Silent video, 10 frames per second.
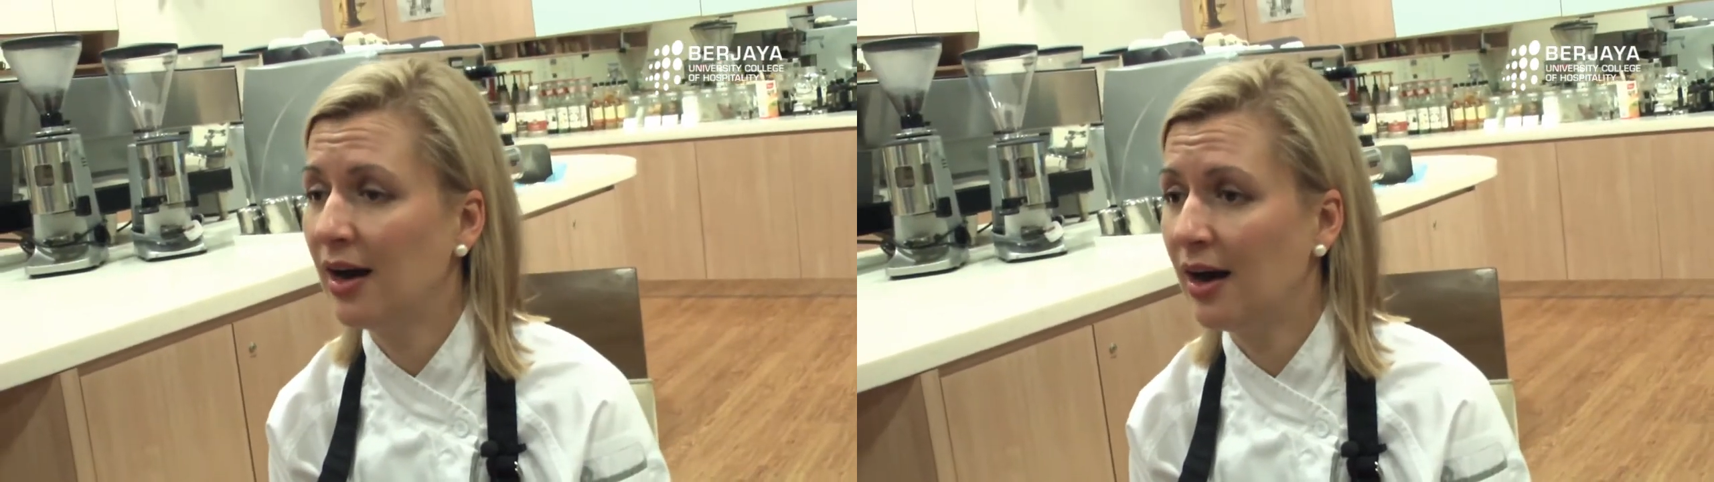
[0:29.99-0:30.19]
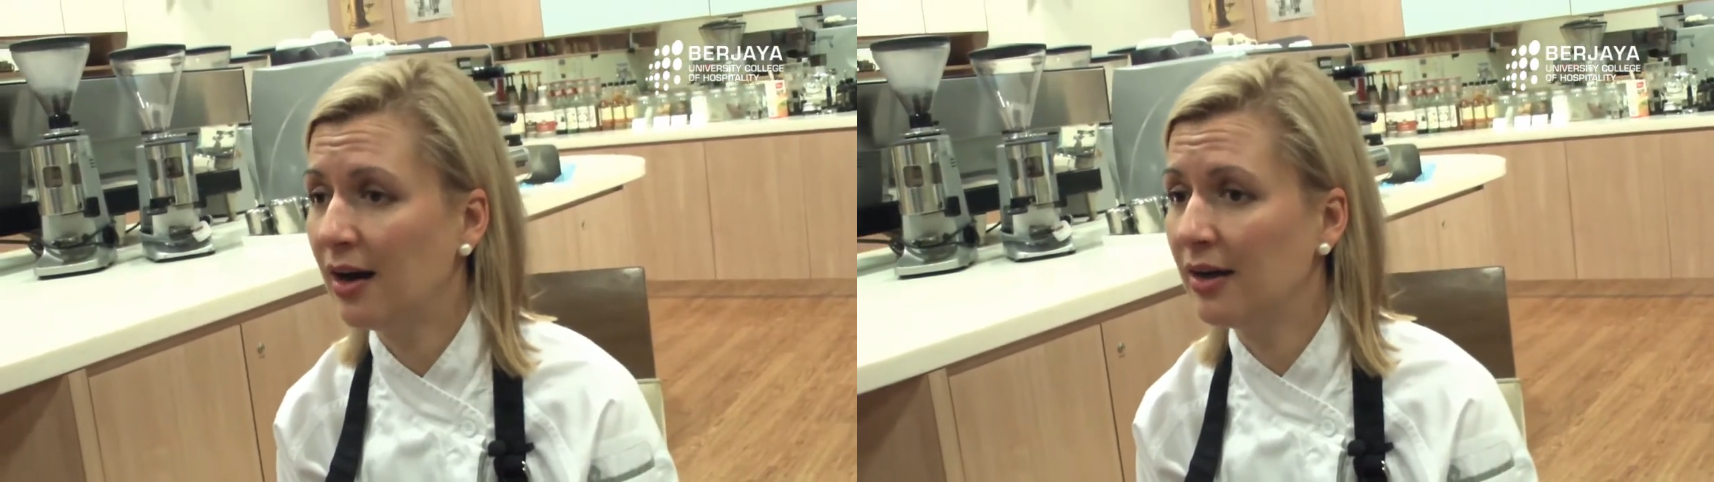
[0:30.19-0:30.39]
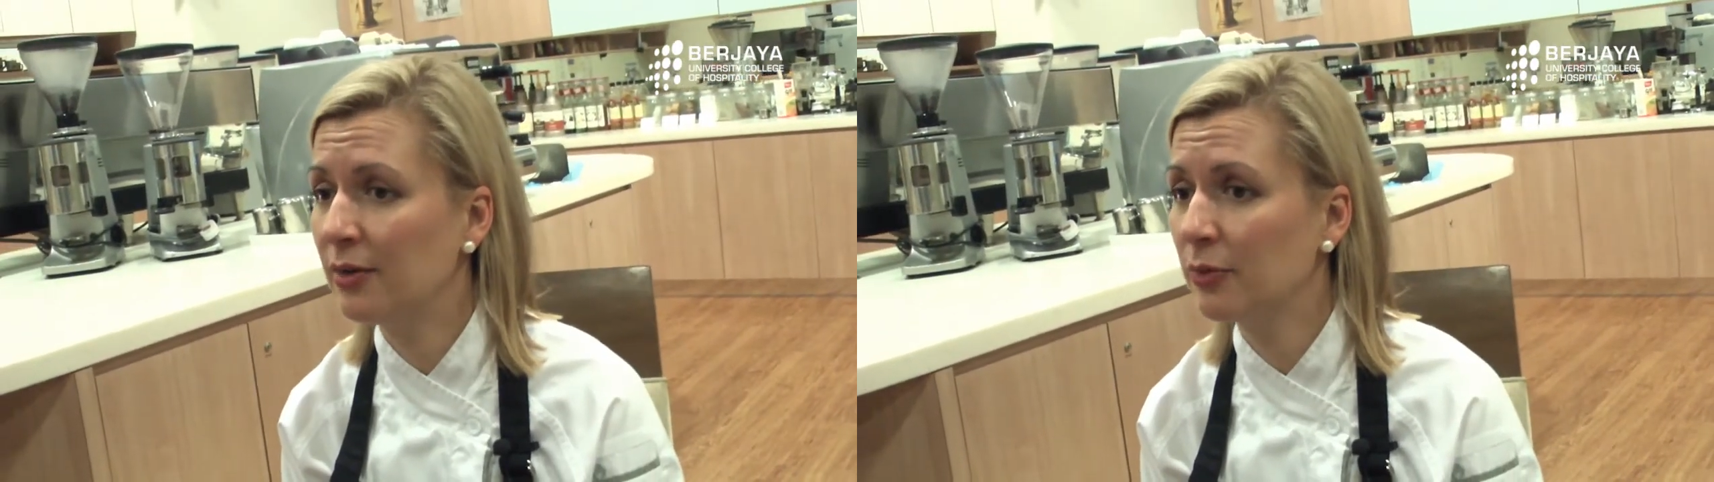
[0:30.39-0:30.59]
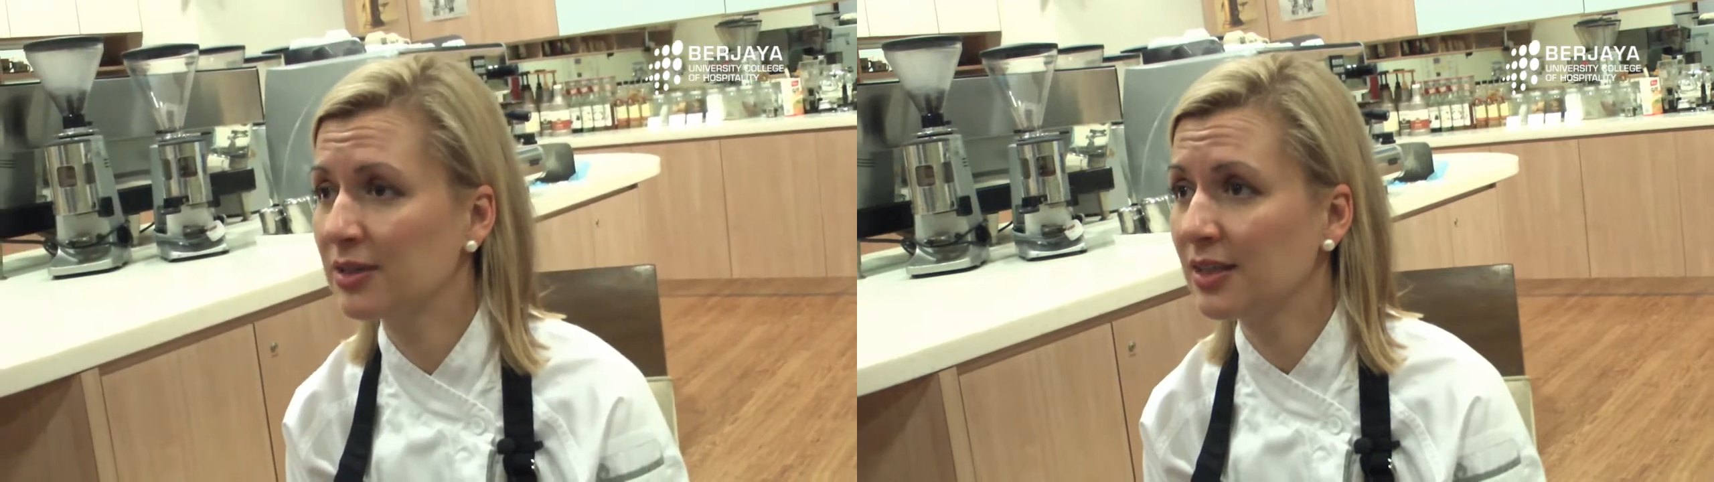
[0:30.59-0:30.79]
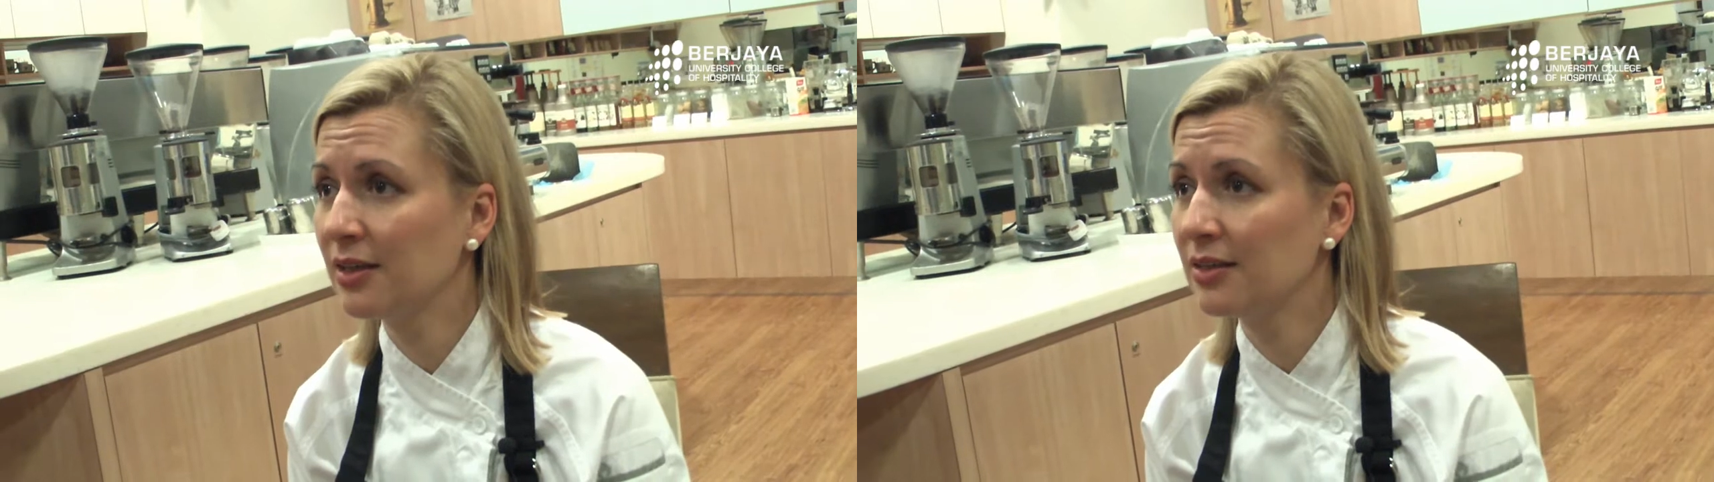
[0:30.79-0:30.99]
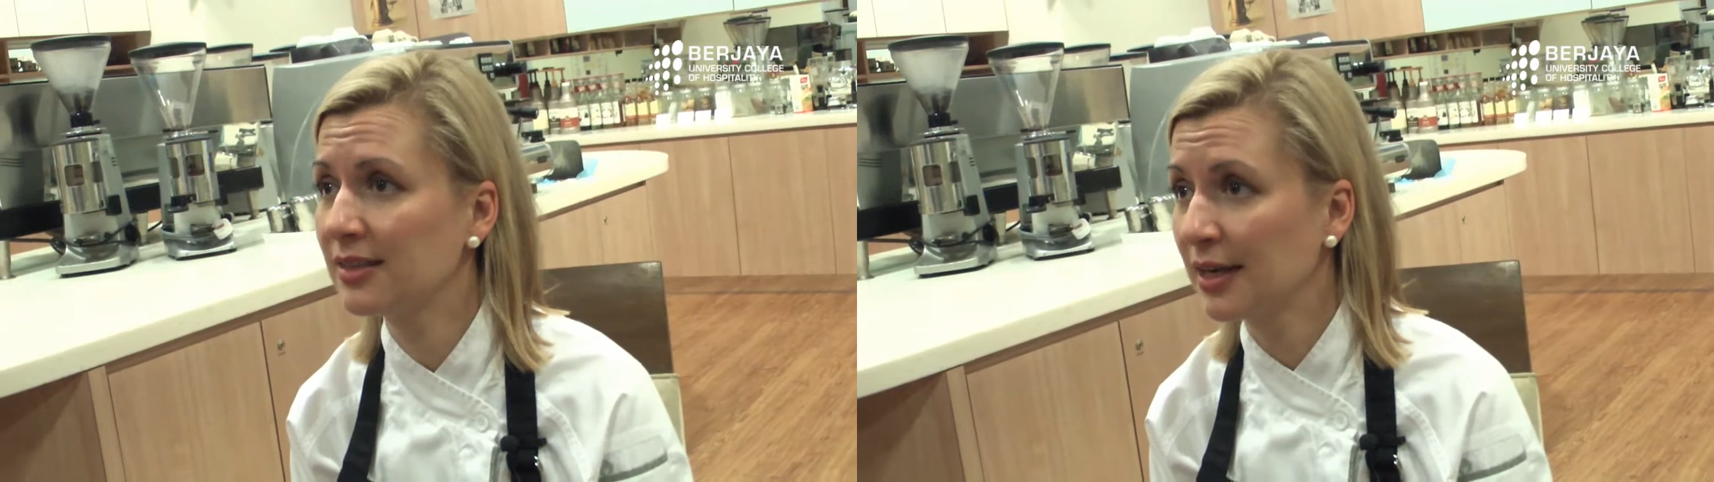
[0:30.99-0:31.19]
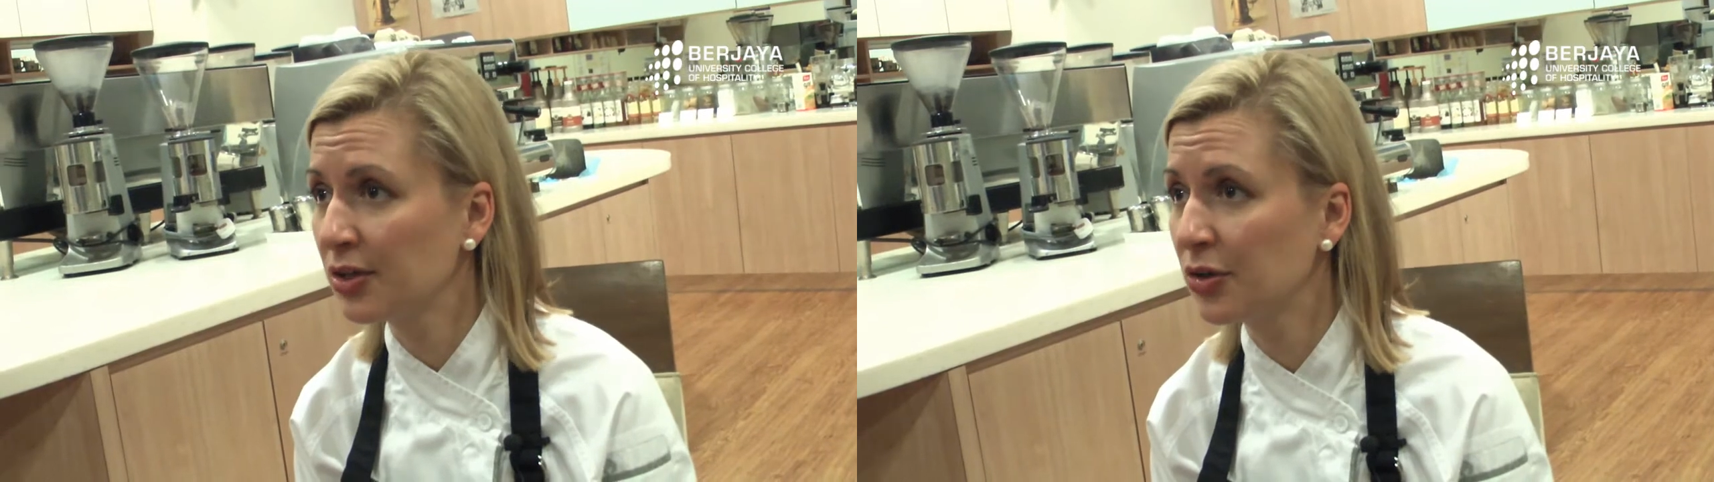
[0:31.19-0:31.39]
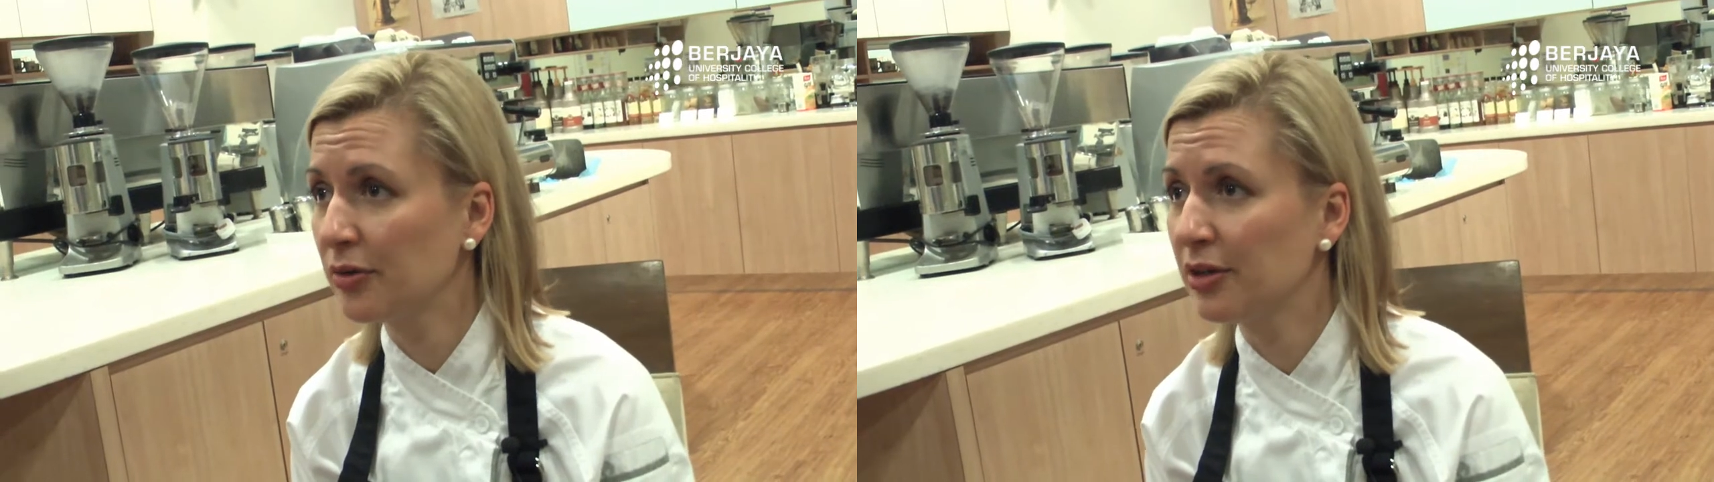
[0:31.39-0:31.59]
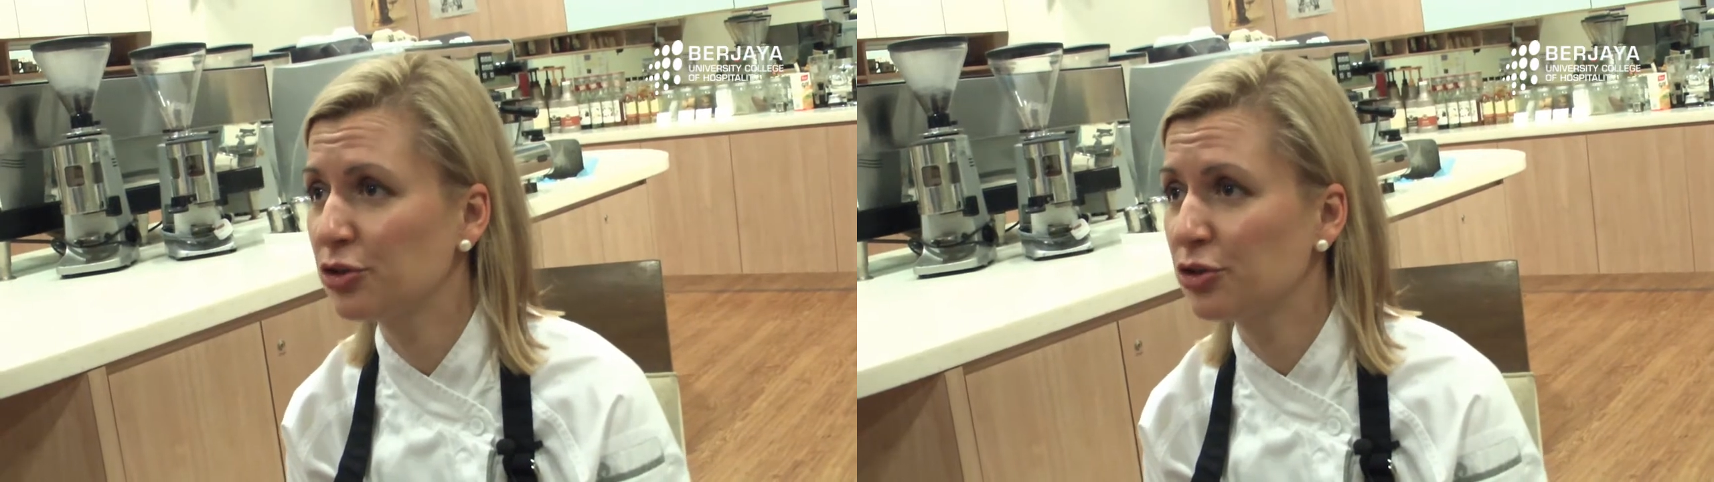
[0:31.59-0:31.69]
Uh, it was a second career